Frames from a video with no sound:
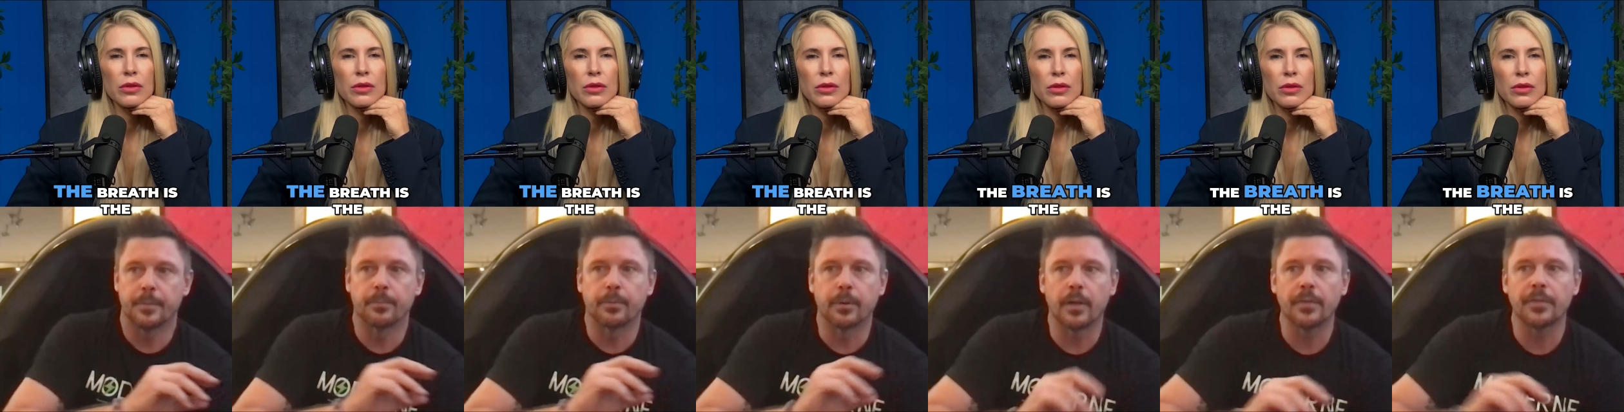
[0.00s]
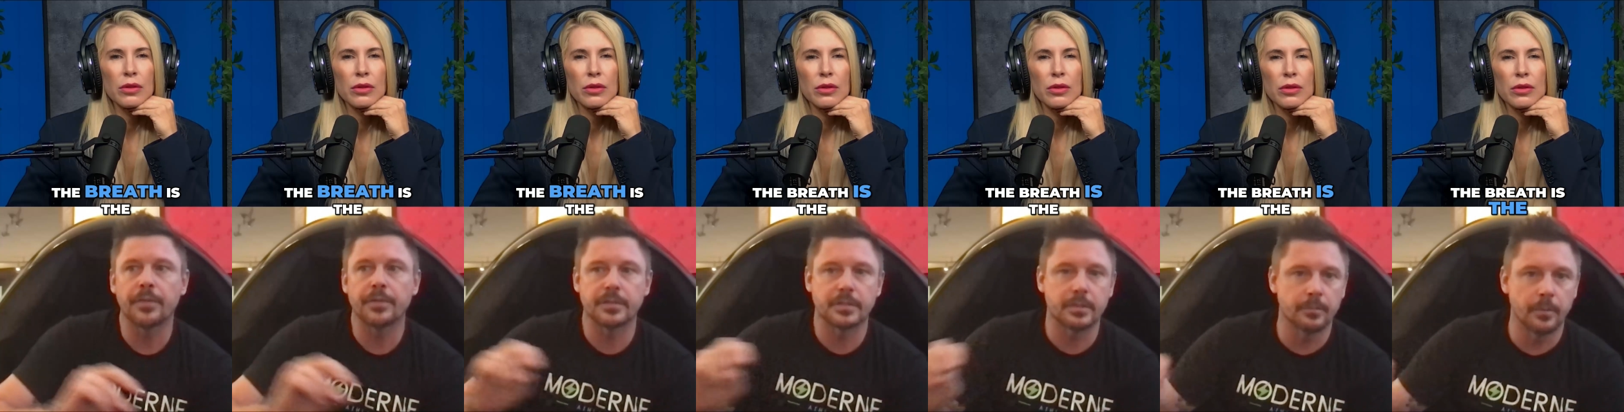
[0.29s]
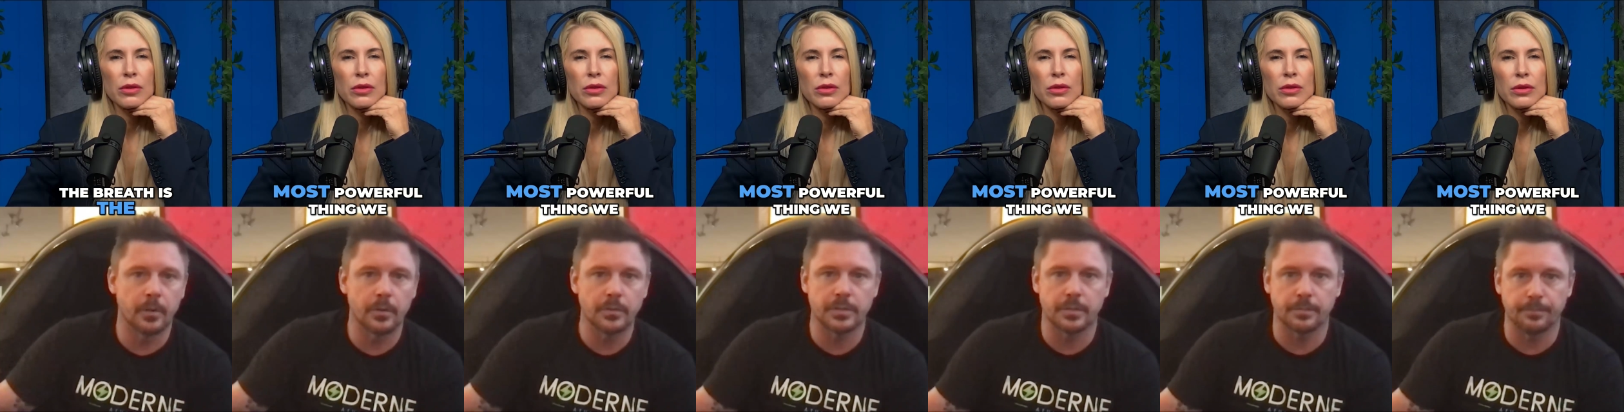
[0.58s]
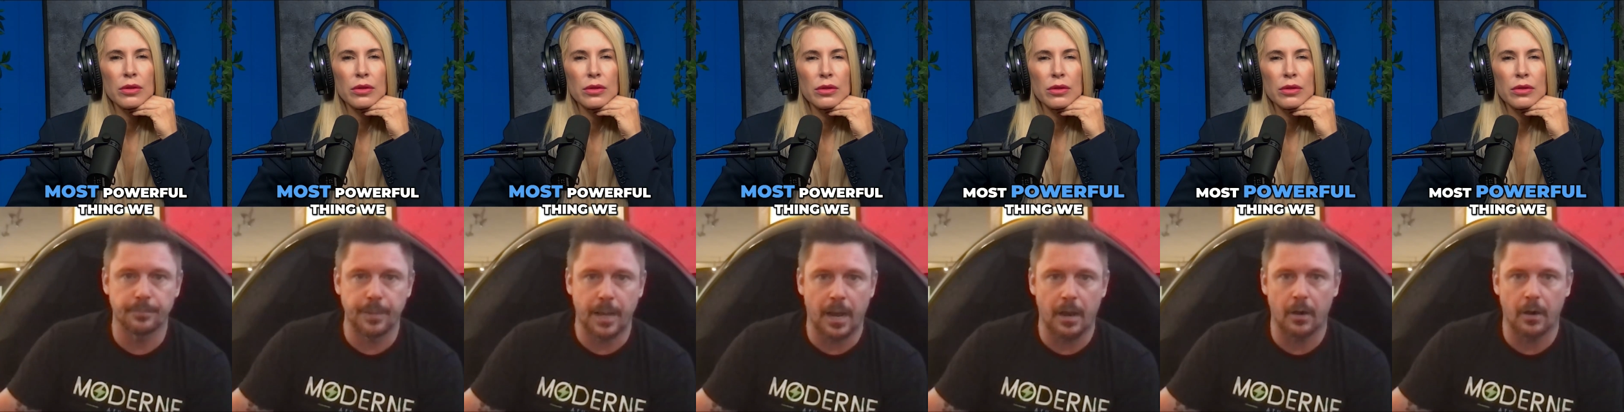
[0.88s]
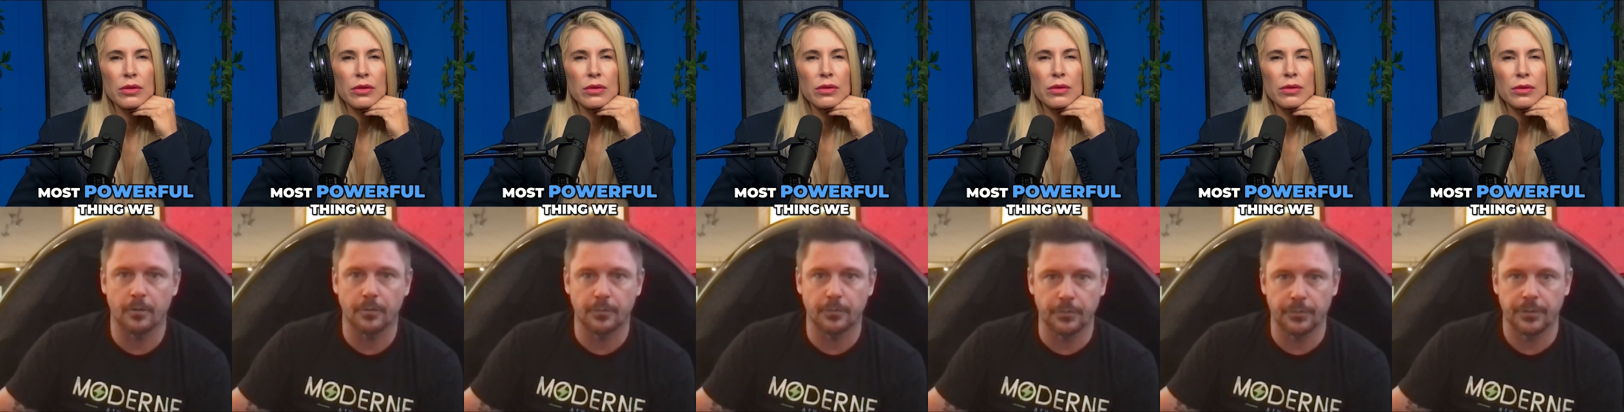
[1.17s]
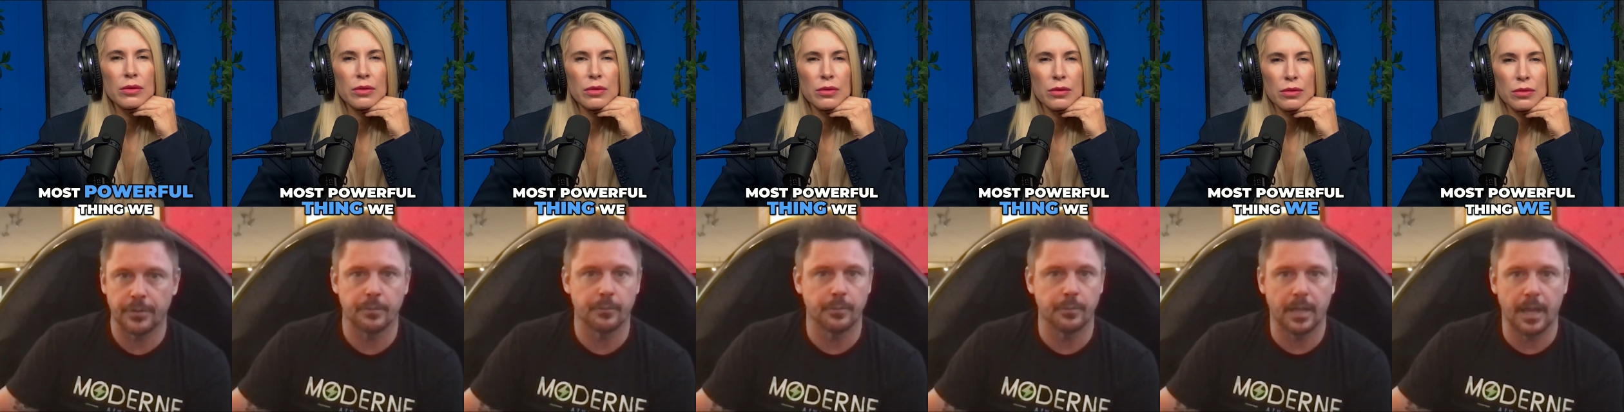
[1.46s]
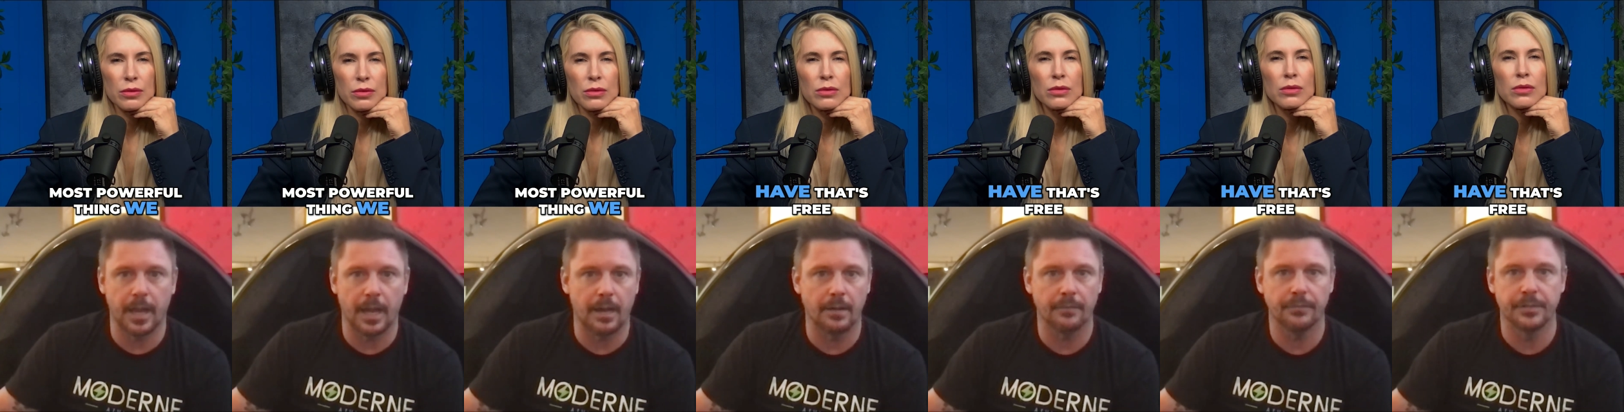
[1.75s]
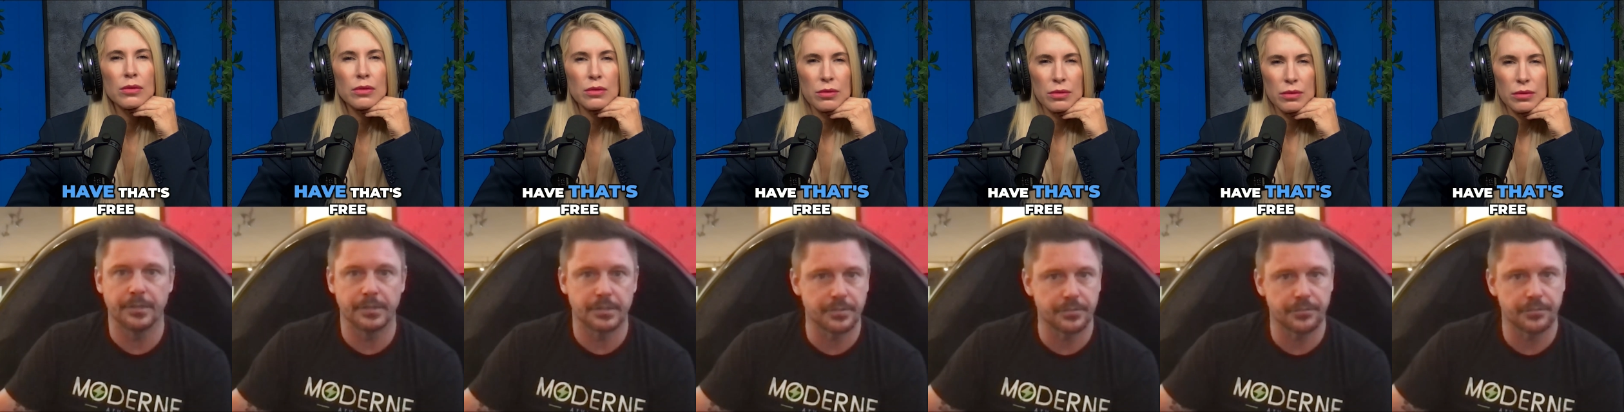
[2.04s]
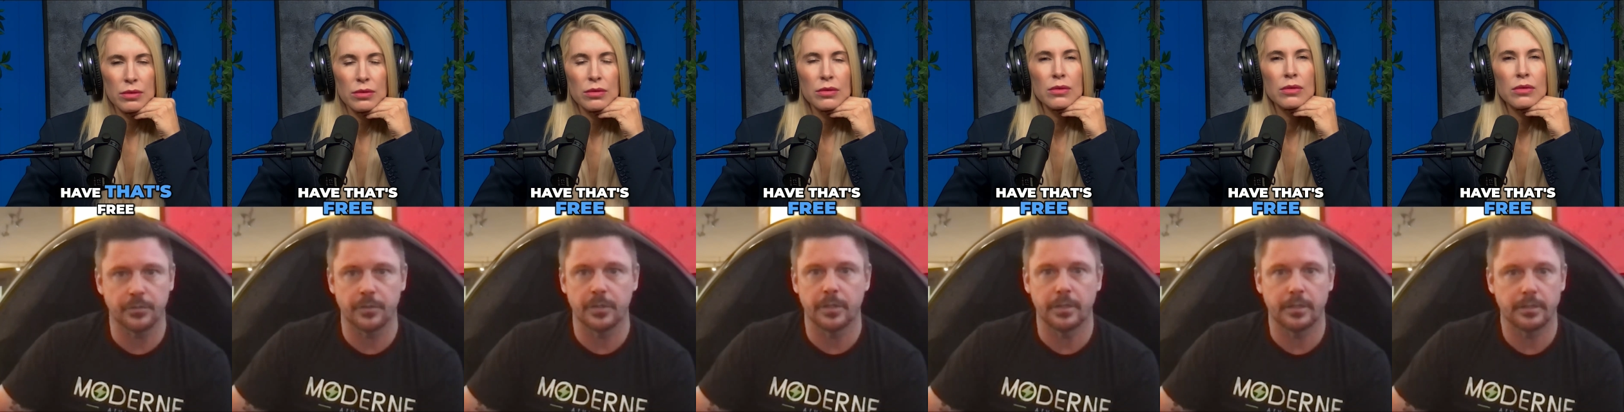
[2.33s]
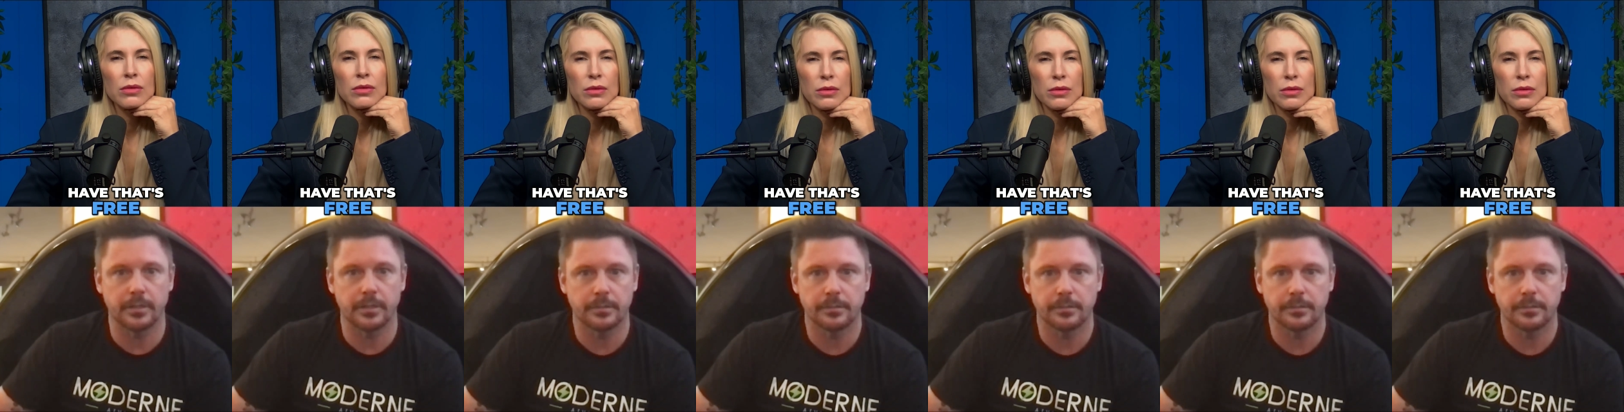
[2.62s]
Speaker 1: The breath is the most powerful thing we have that's free.